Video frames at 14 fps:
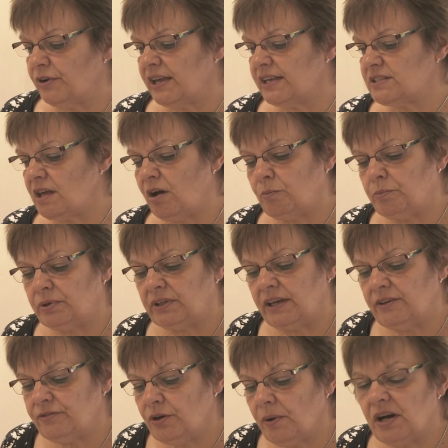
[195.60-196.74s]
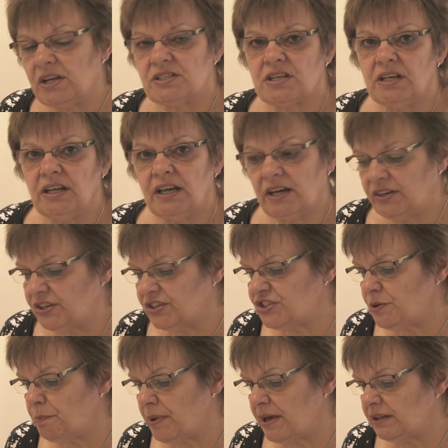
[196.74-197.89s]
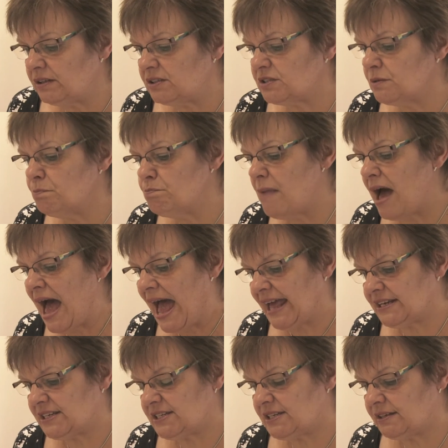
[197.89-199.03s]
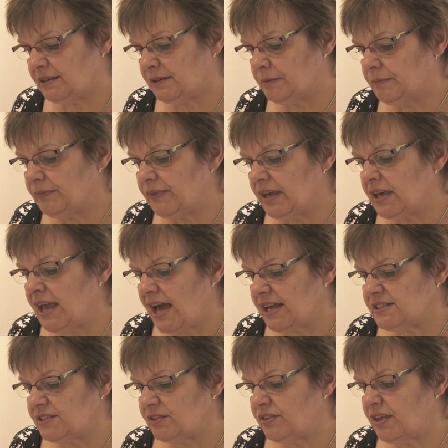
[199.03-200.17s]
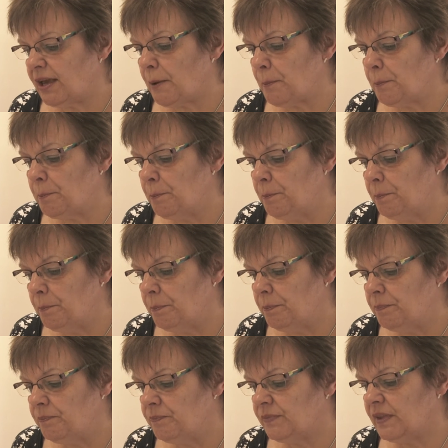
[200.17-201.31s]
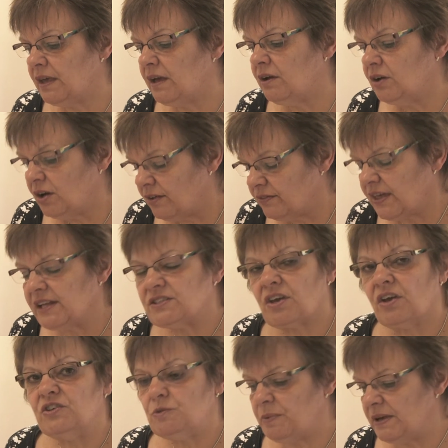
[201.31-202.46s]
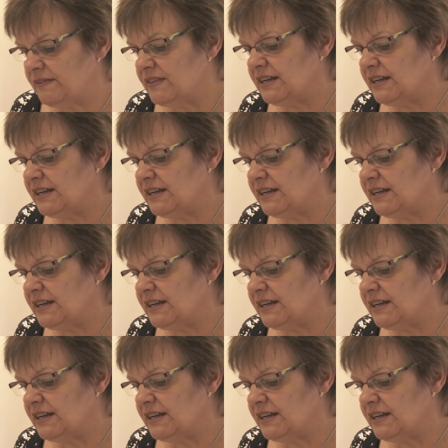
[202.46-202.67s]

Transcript: example, if you ask a learner to build mat, he has to think that's going to be in the